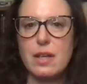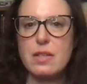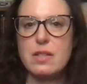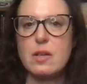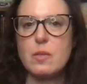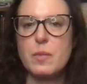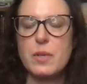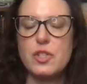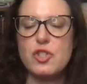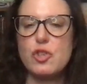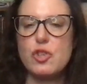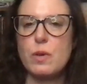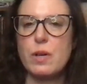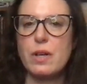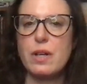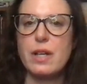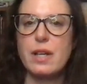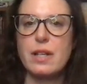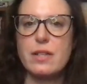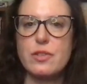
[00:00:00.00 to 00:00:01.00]

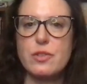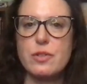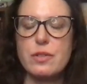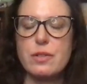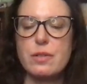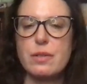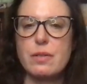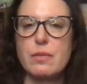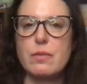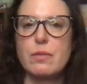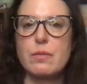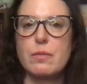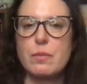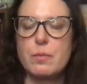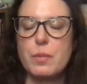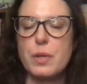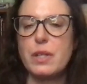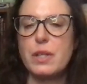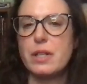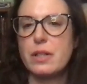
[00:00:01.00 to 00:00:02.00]
obituary gets
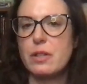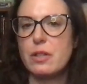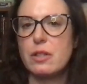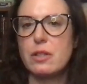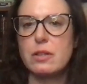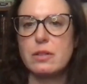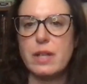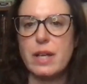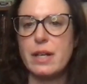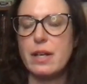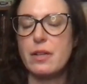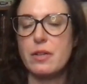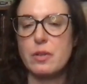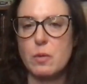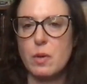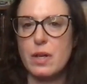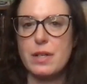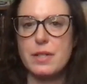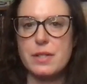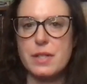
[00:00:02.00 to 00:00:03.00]
political and
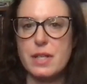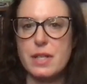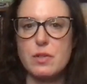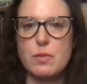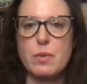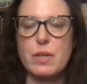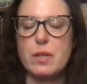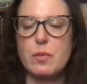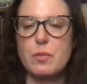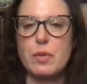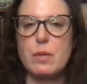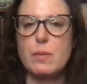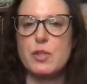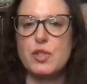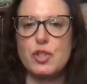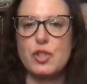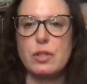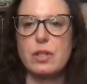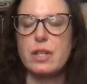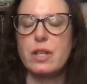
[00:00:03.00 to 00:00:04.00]
otherwise gets written
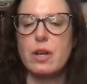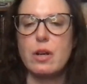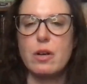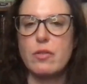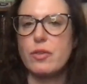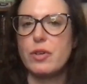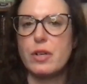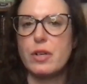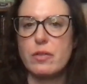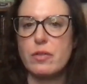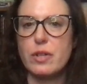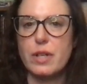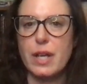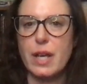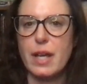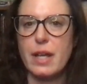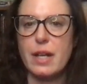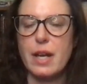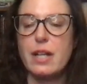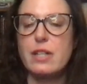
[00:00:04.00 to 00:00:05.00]
prematurely over and over
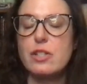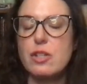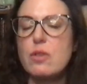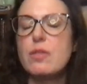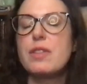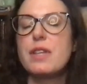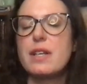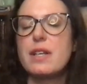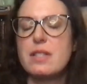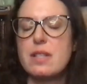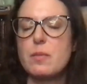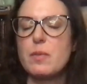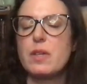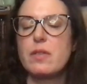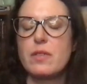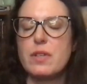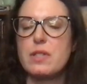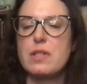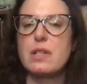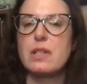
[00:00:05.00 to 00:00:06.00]
again. I do think
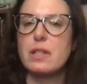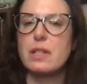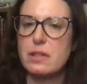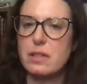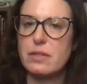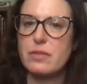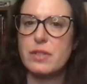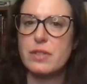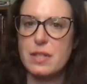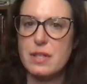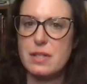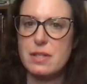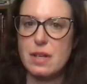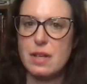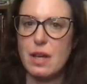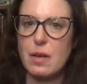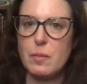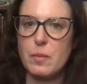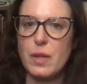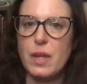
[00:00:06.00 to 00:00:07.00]
something feels a little different this
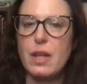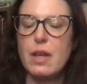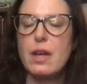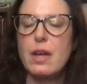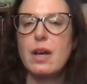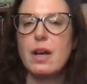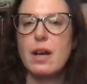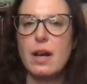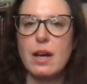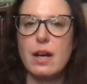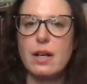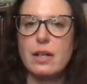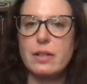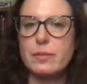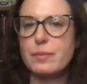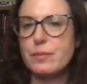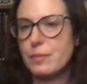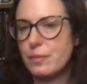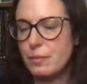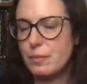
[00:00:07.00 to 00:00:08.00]
time,
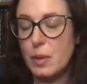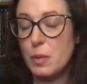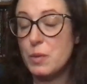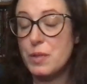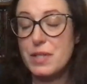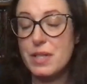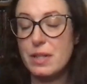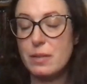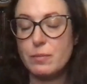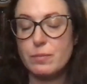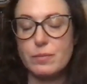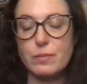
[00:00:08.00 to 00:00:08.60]
but we'll see.